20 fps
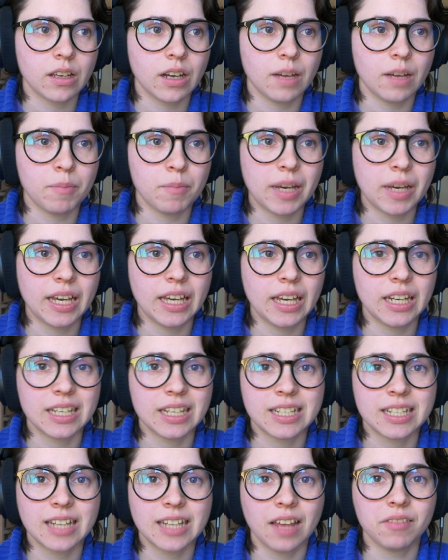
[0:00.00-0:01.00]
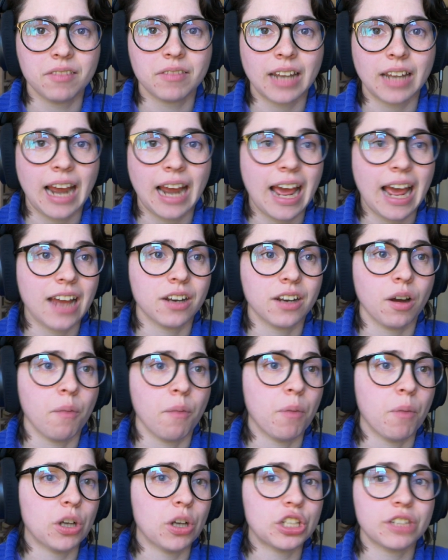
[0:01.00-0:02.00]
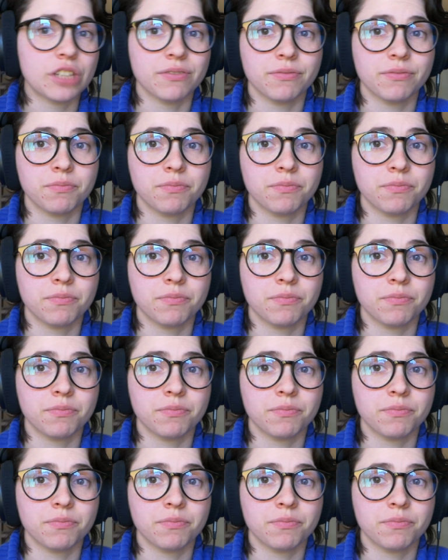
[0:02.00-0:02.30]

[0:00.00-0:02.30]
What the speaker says: I made a set that had a bunch of